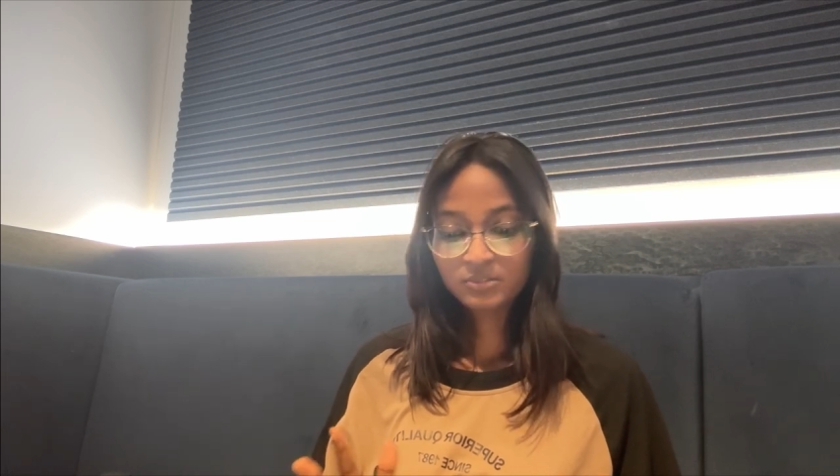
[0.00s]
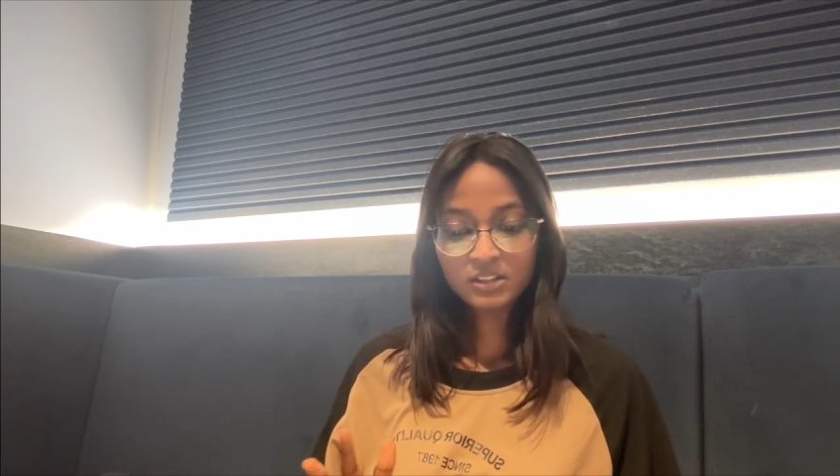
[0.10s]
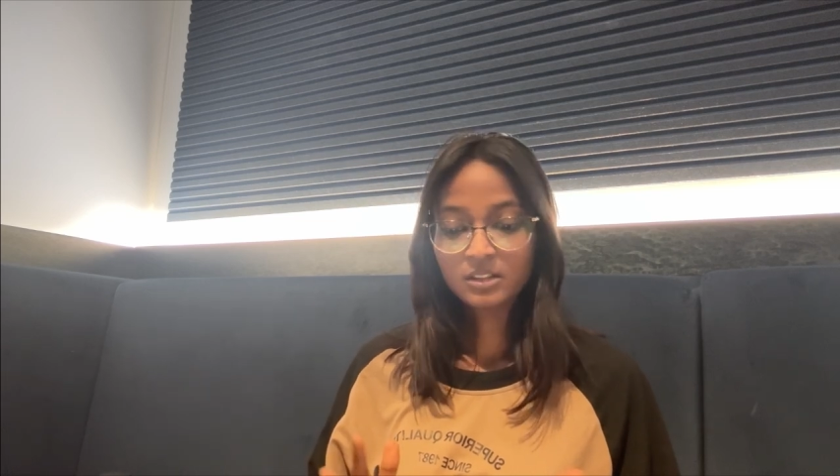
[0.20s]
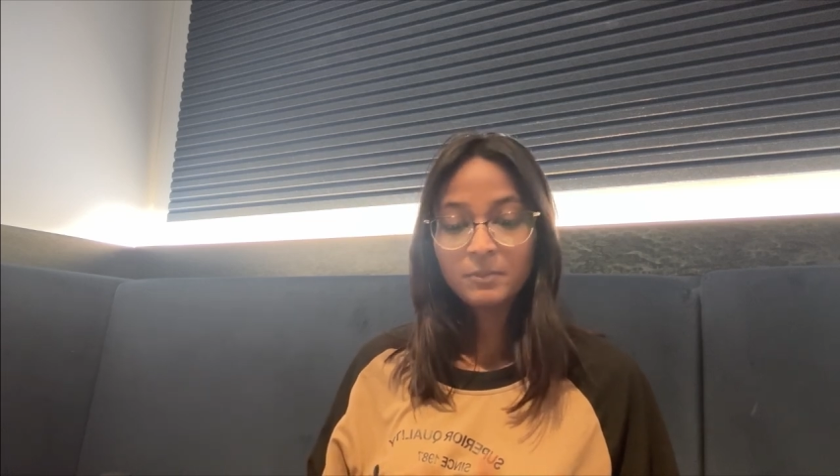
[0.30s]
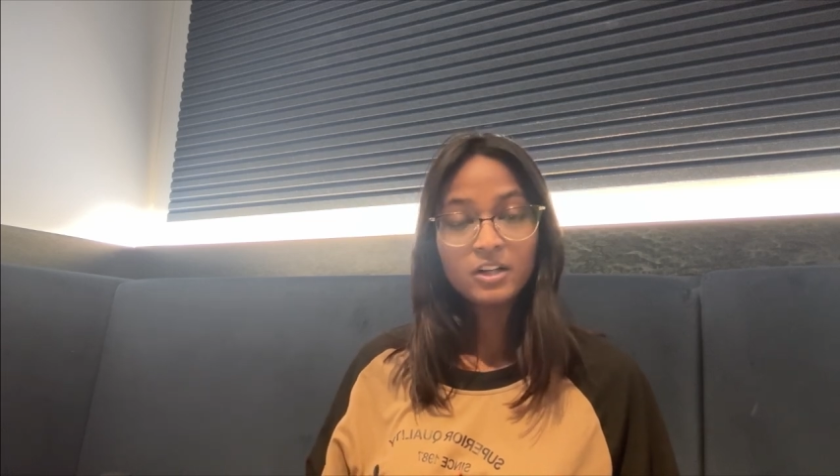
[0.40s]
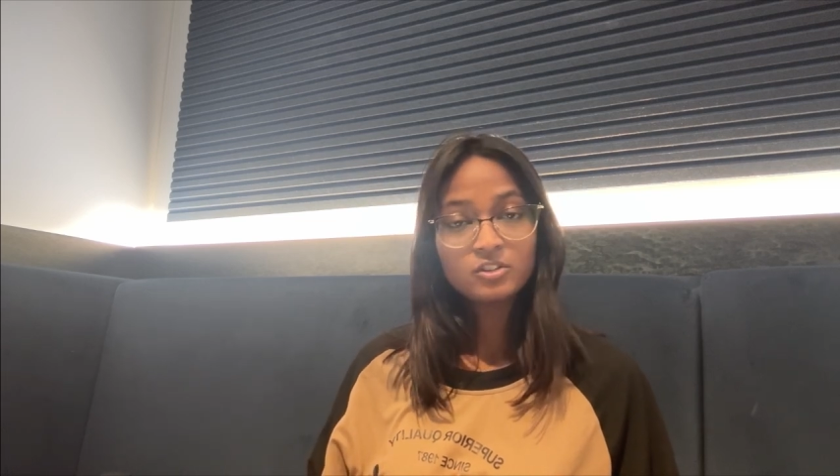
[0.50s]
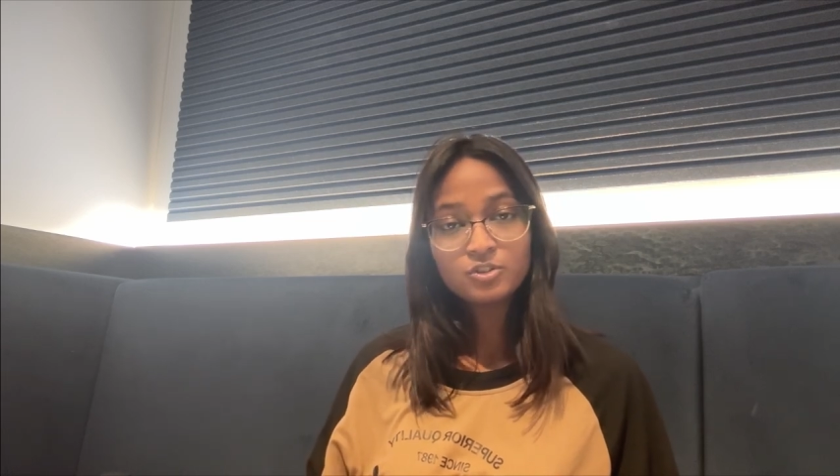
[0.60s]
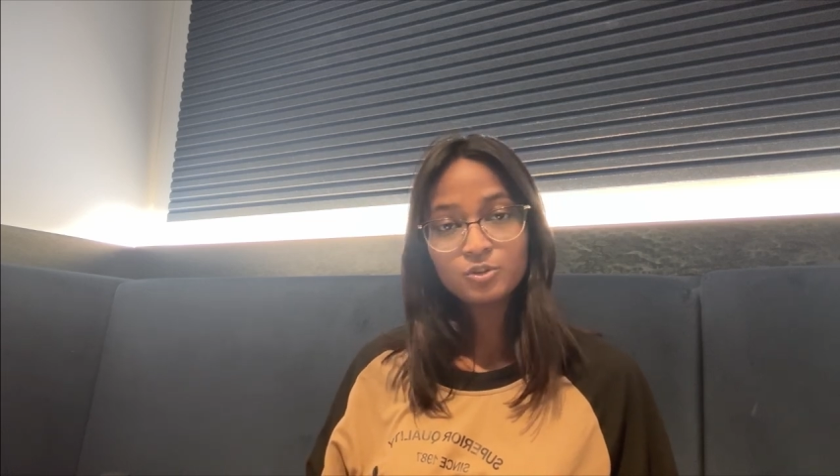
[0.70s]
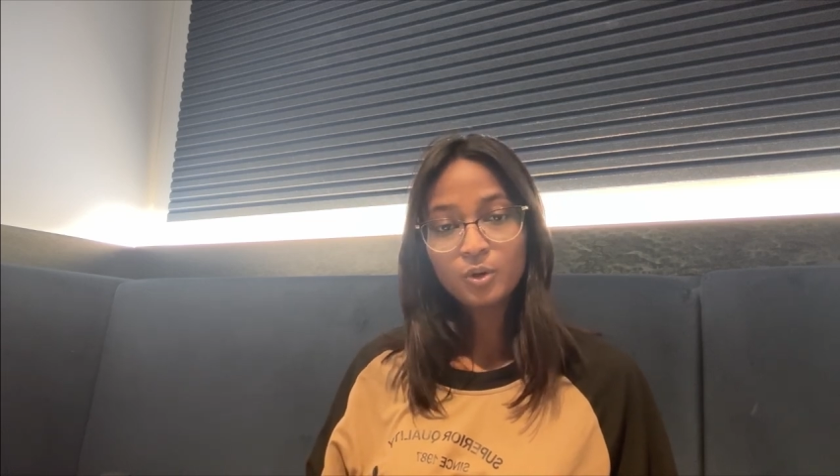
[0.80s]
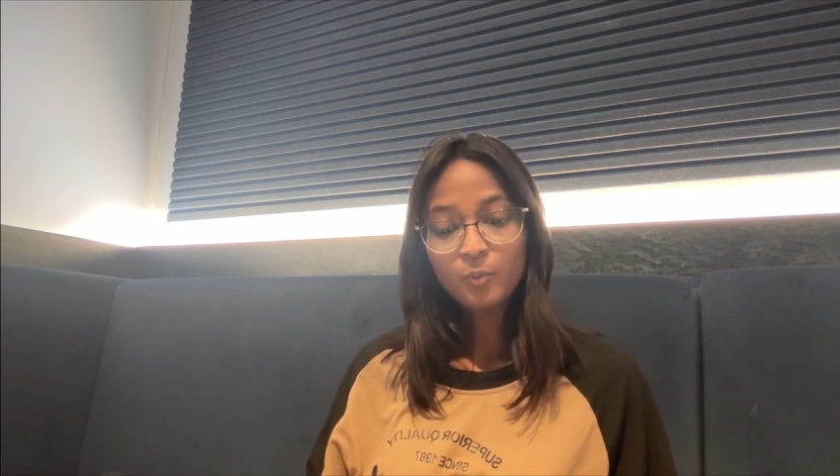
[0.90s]
data
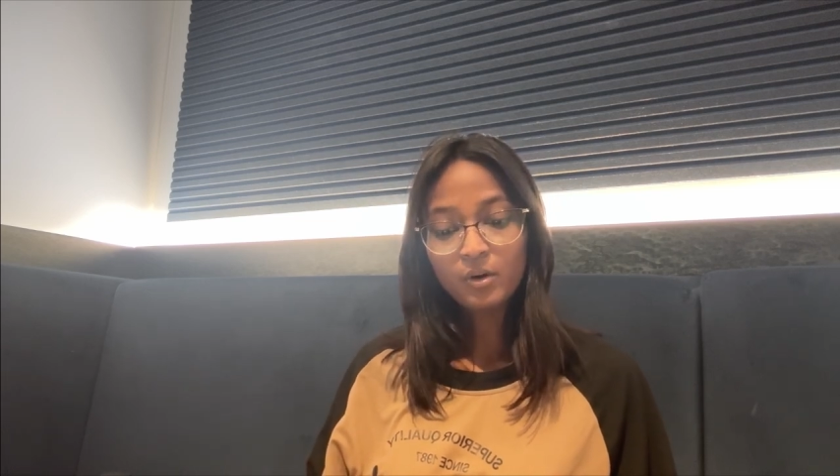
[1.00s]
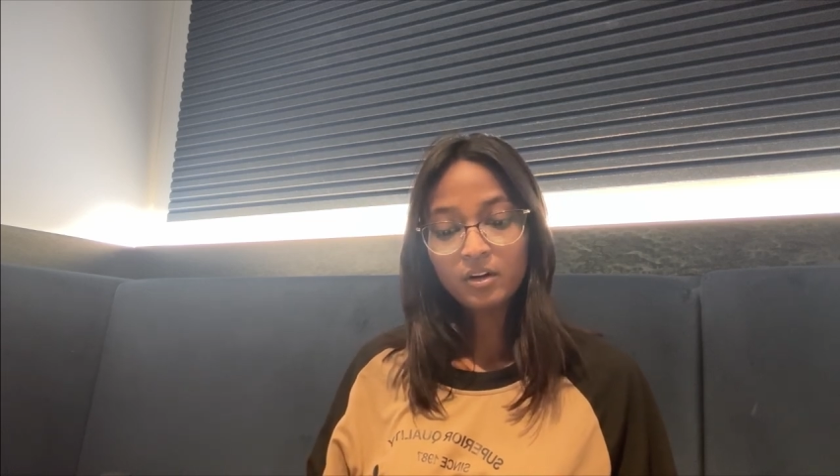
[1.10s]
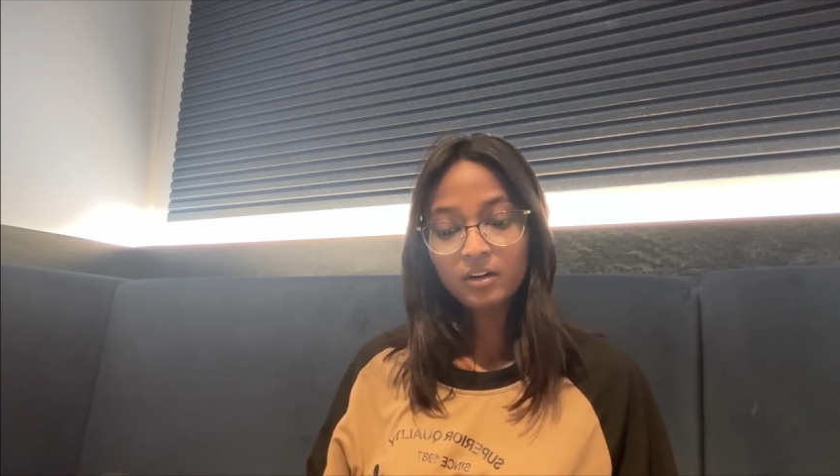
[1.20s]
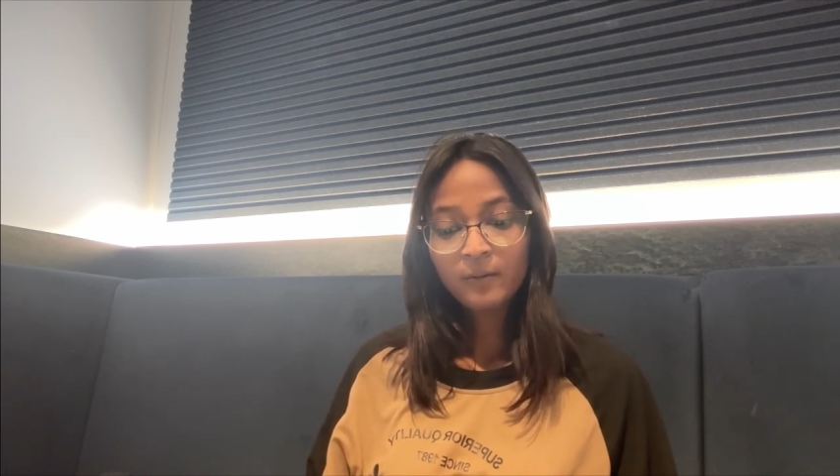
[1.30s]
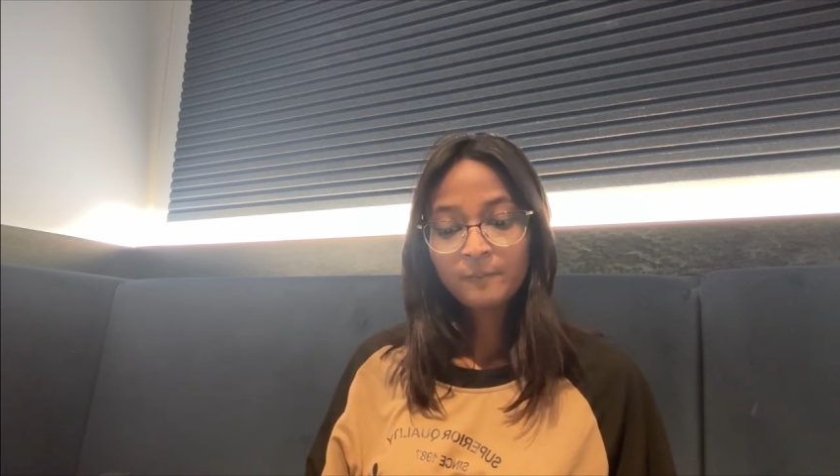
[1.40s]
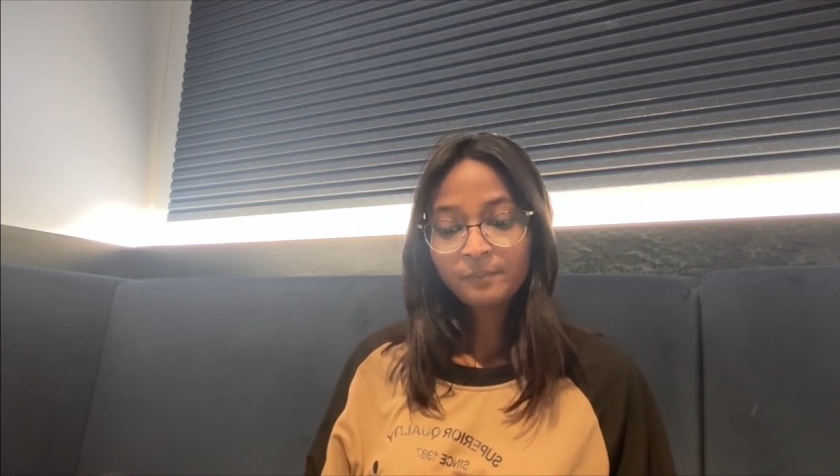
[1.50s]
matters to your work.